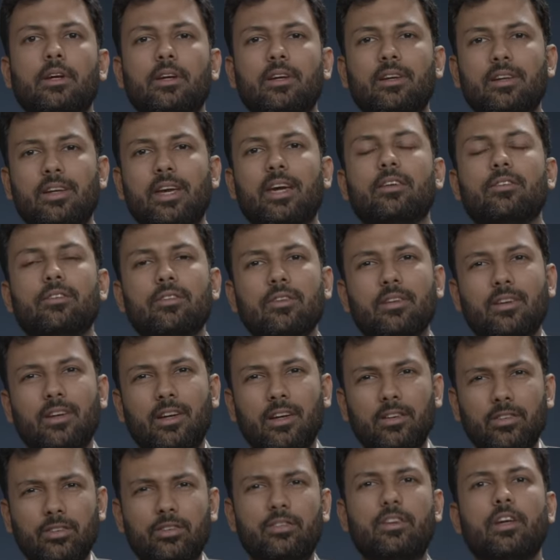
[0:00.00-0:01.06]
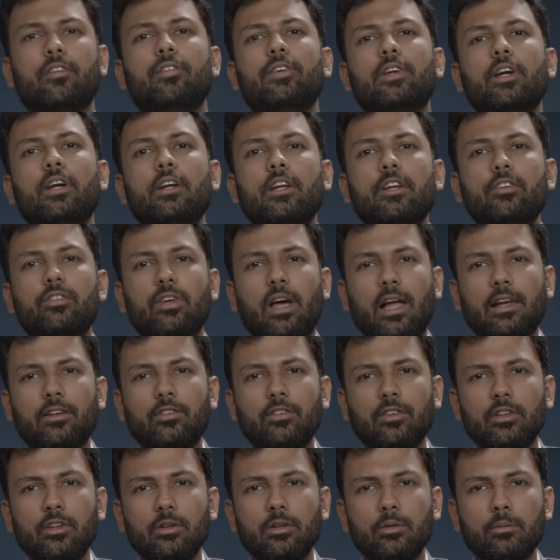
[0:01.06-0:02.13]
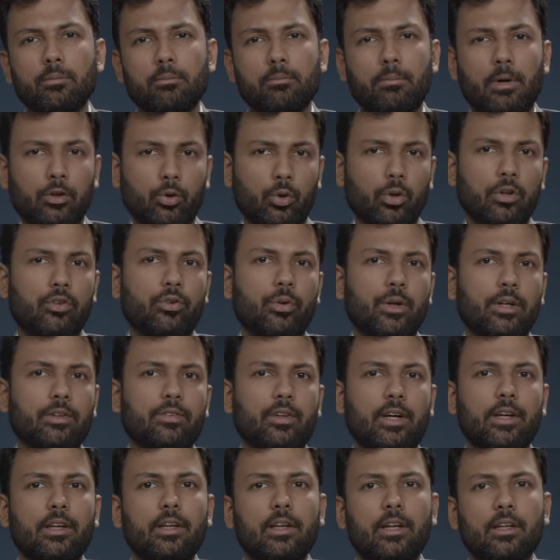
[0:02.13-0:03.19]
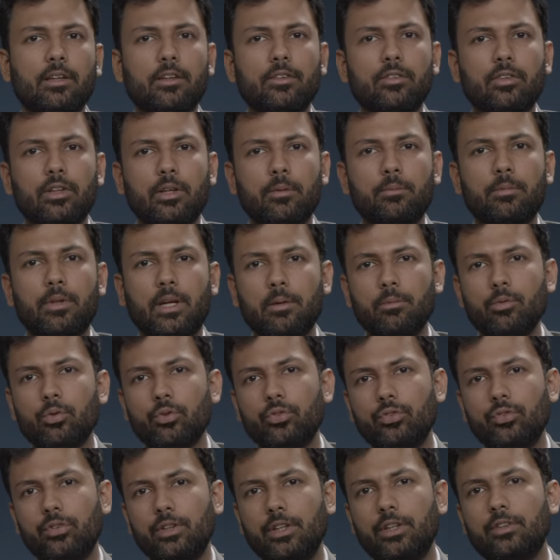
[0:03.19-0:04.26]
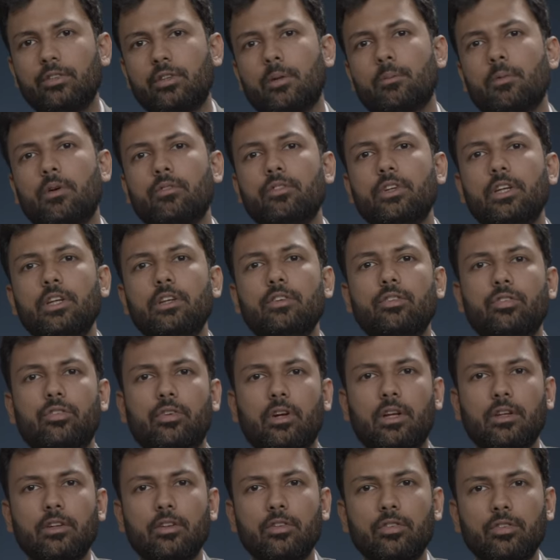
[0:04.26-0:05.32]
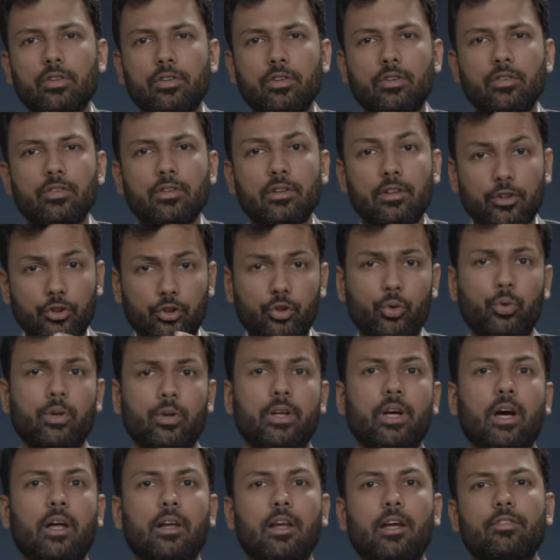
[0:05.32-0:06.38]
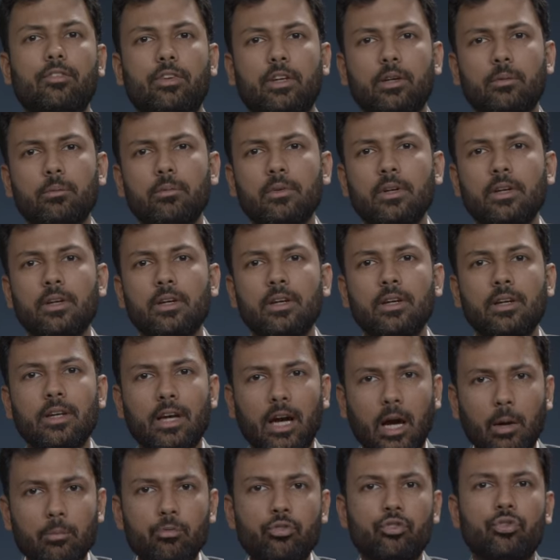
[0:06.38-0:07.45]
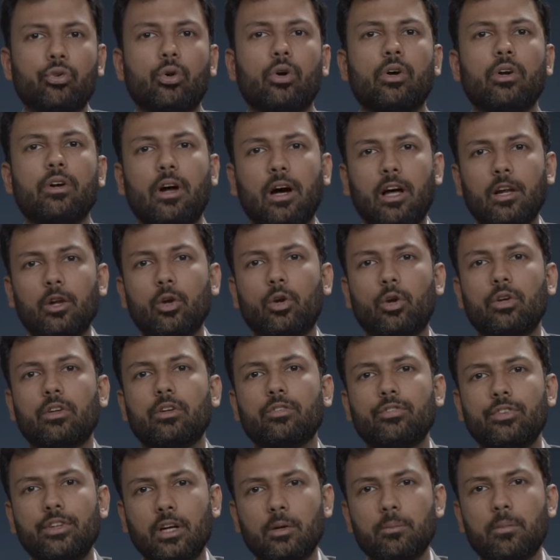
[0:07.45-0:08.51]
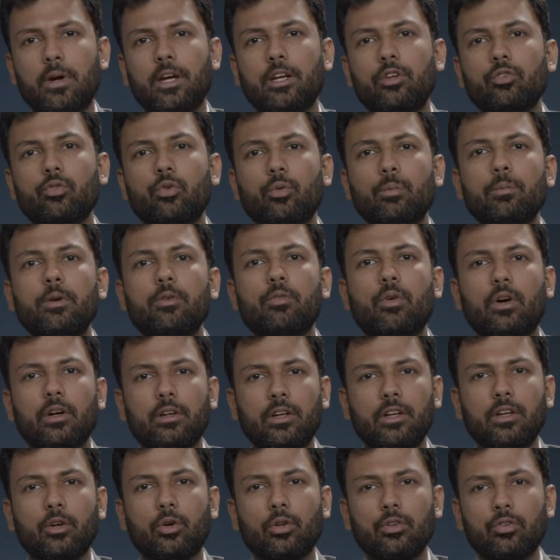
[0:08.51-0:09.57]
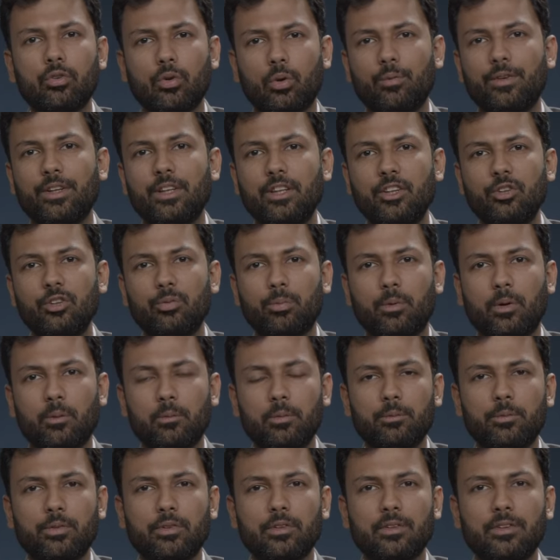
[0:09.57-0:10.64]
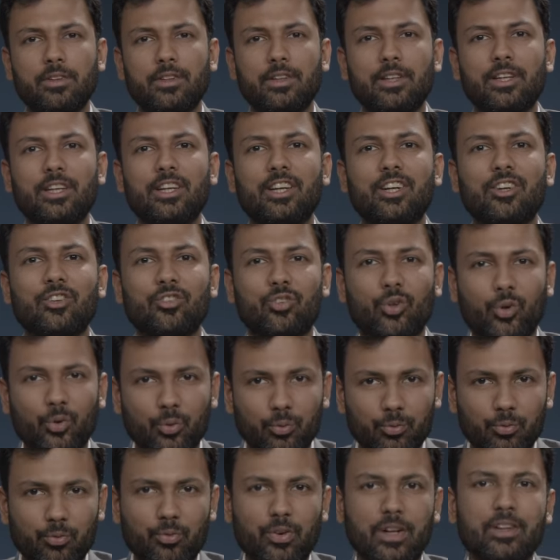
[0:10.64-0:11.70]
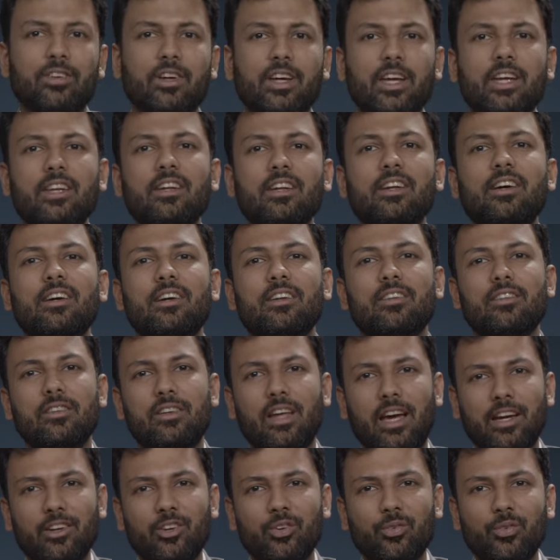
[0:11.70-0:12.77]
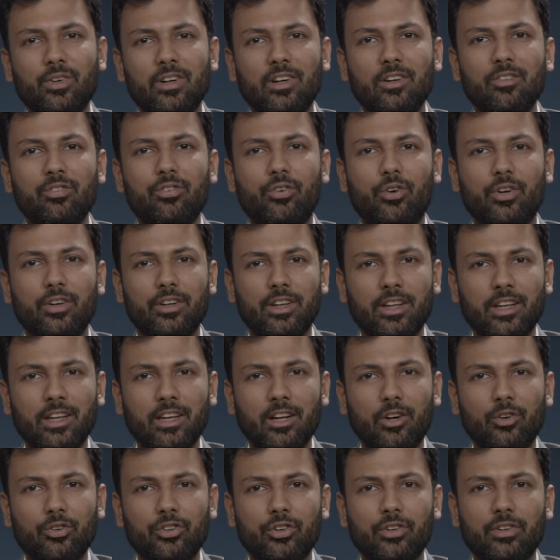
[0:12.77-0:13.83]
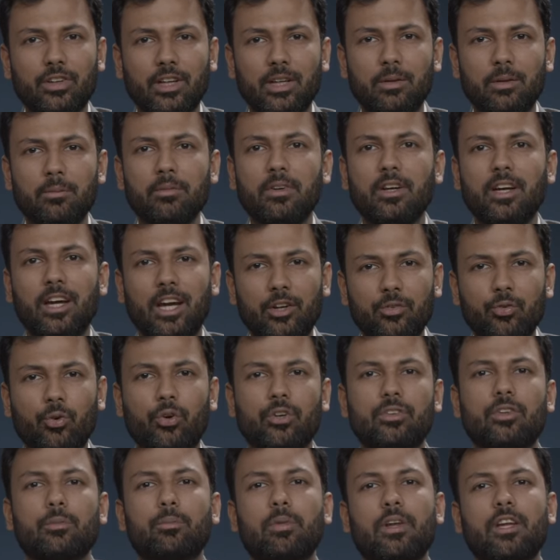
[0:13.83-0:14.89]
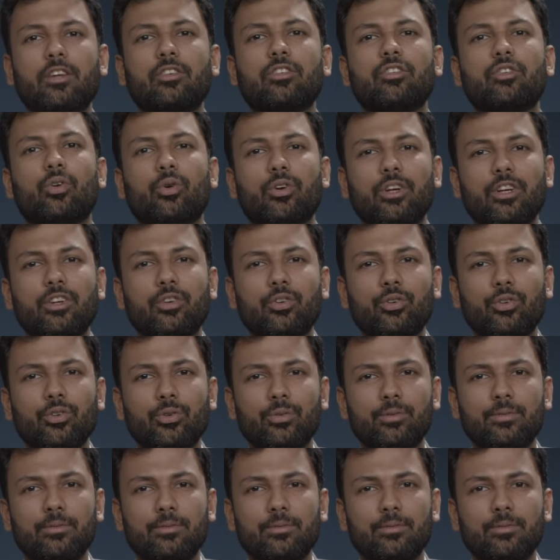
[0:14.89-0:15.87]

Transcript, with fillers: Yes, it's definitely challenging, but also exciting at the same time to see some of these transitions during our lifetime. I'm sure a lot of young minds would be working on solving these problems. So once again, thank you, Viral, for taking out your time. It was a pleasure talking to you.